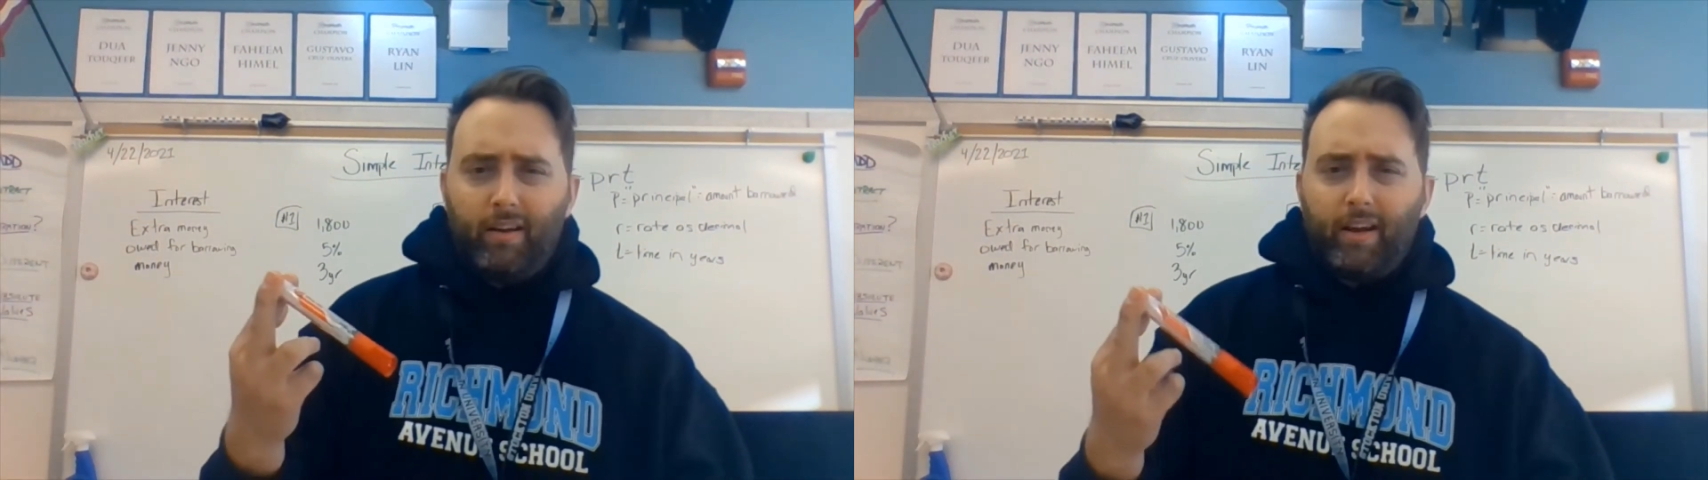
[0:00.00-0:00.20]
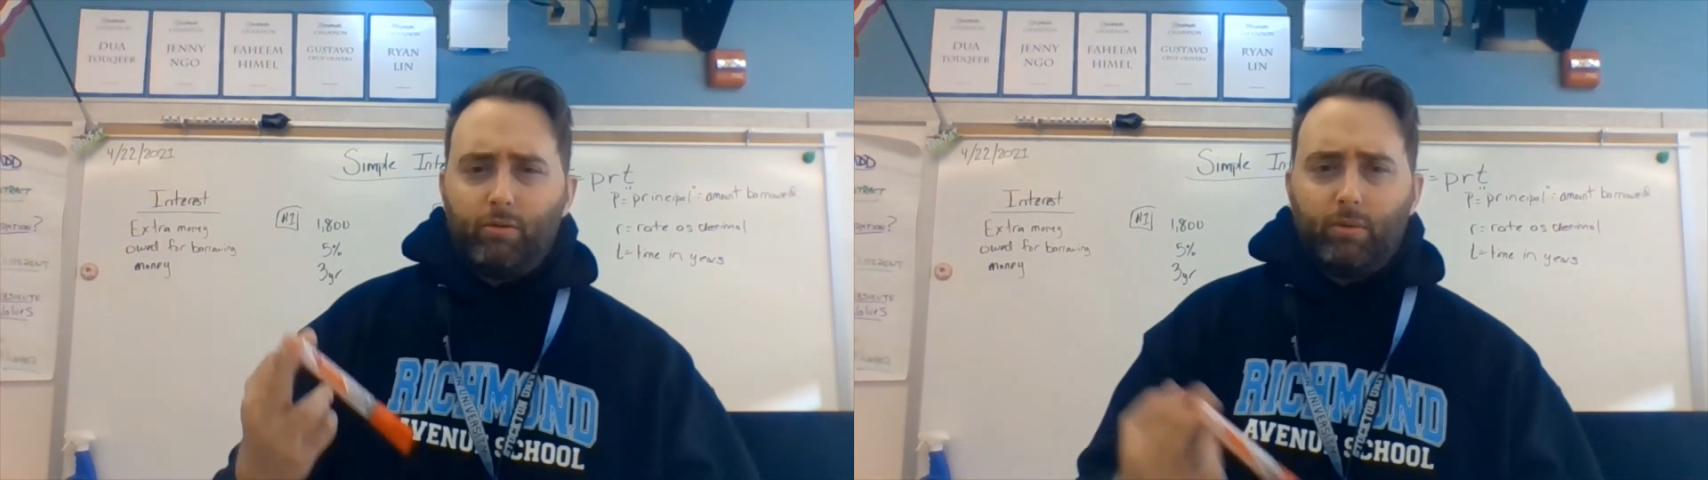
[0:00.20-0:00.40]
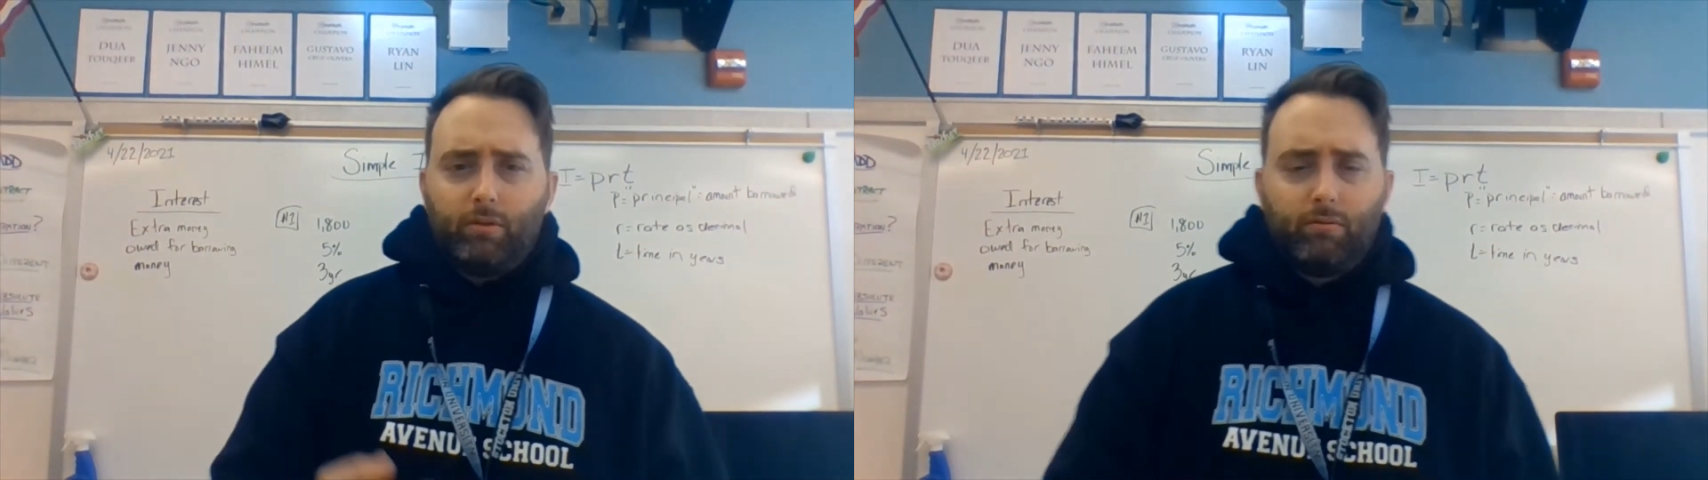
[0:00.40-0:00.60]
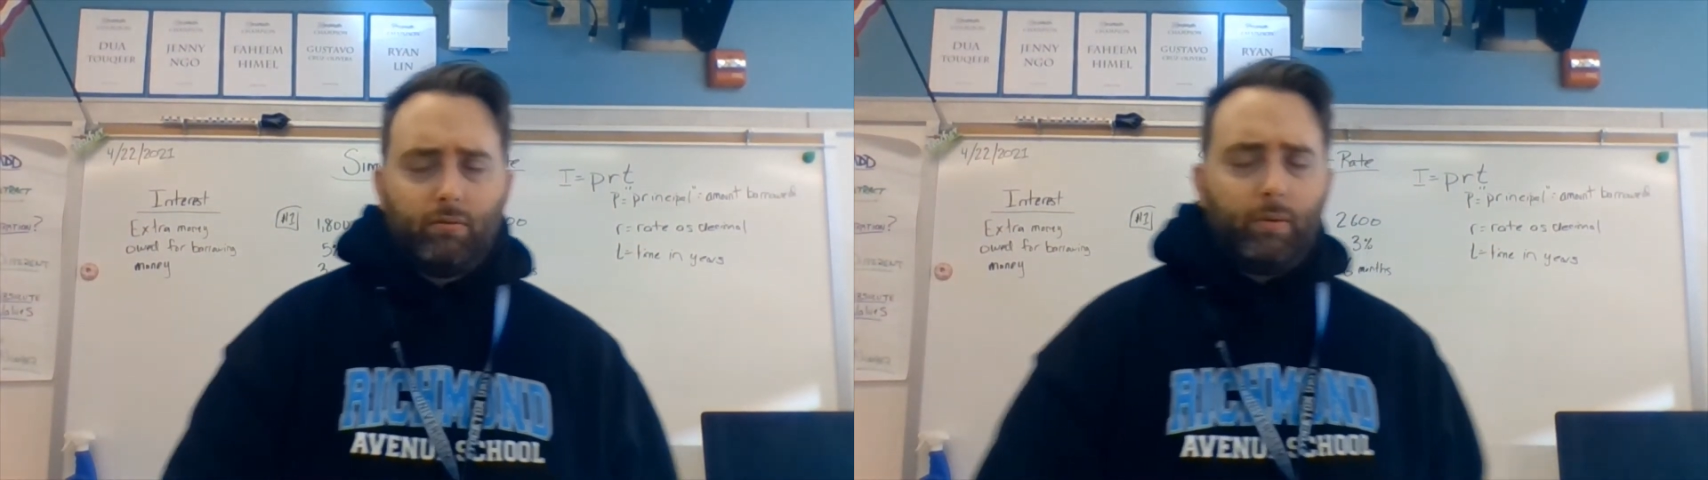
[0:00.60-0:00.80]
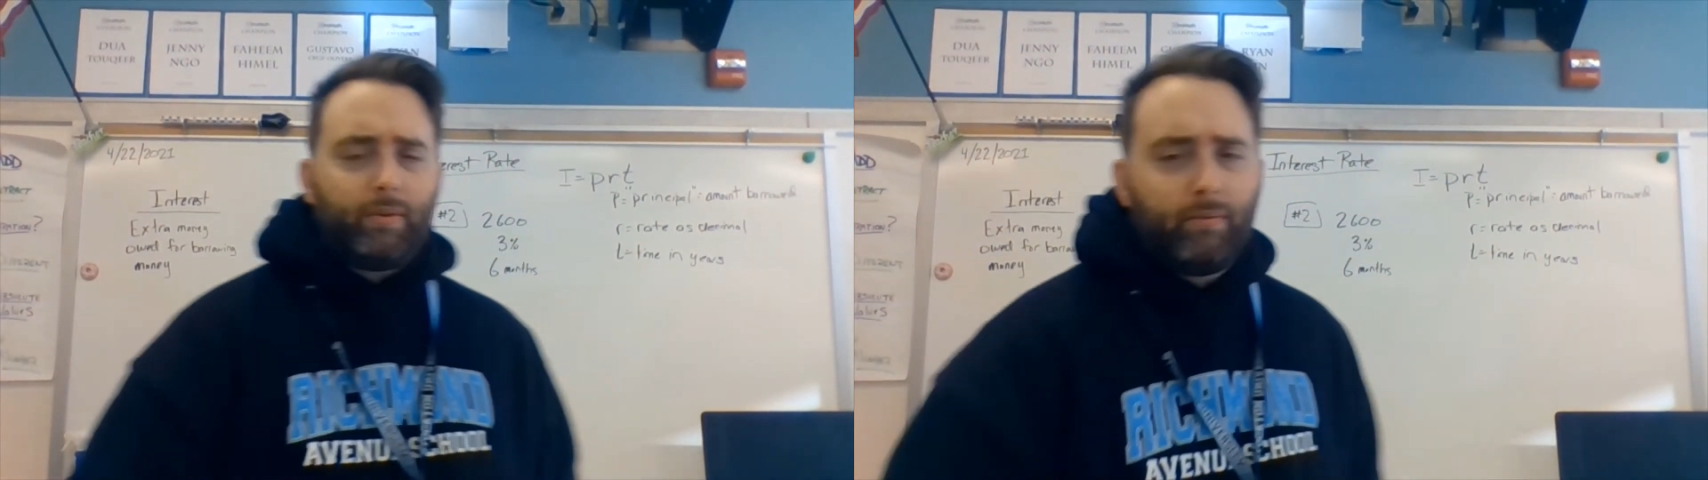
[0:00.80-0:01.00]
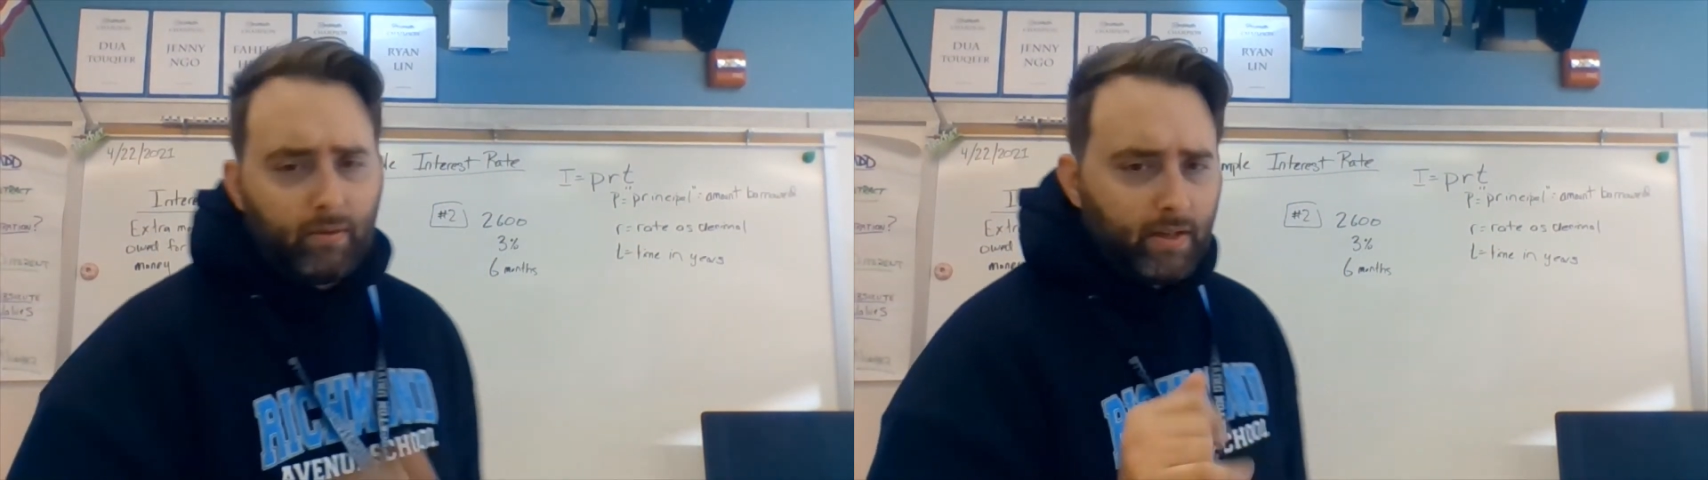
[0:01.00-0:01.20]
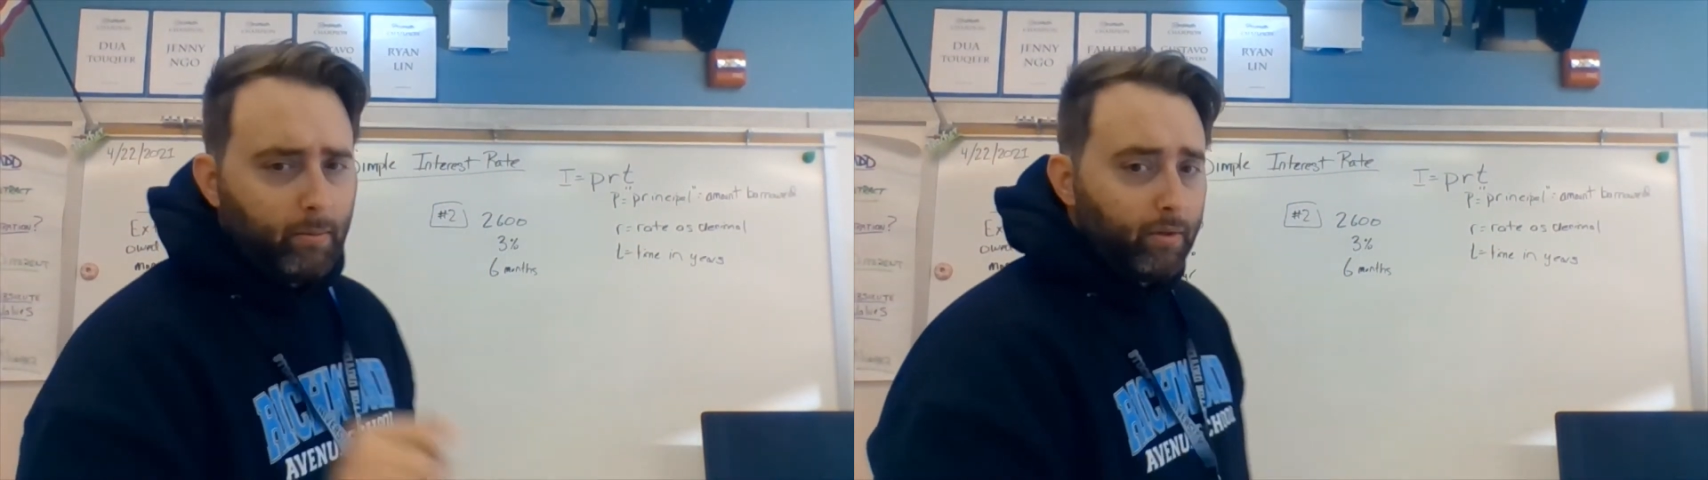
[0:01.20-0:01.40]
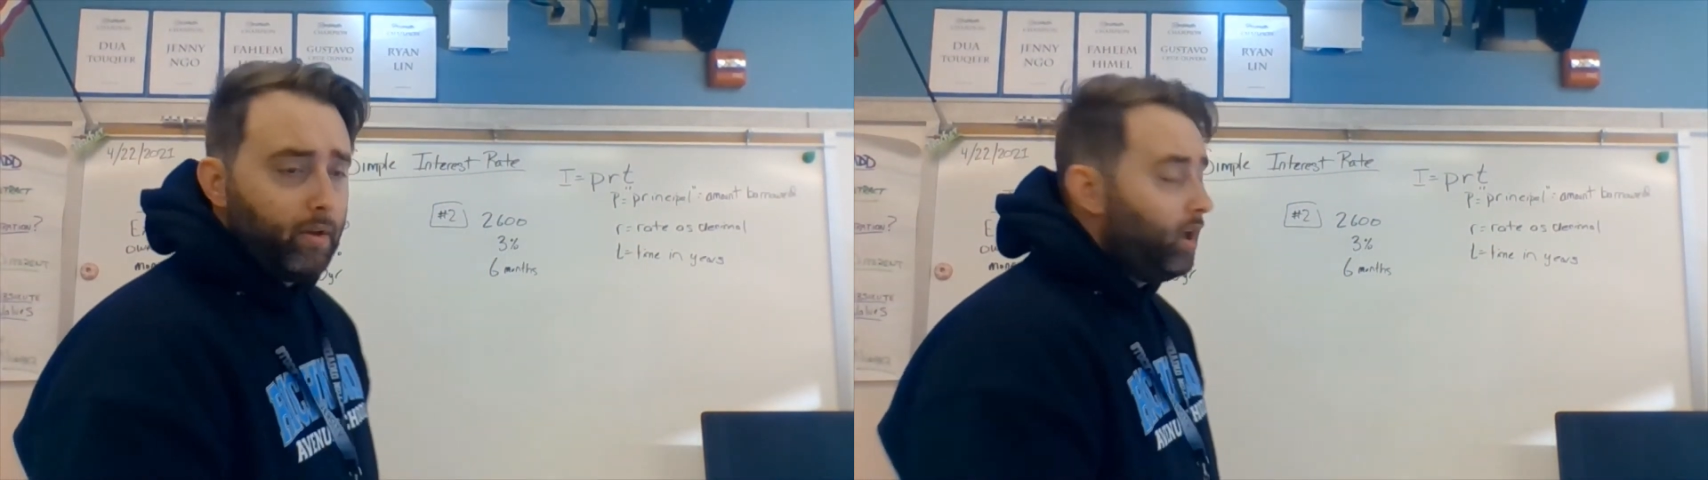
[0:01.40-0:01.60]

I gotta do blue. Oh, think both.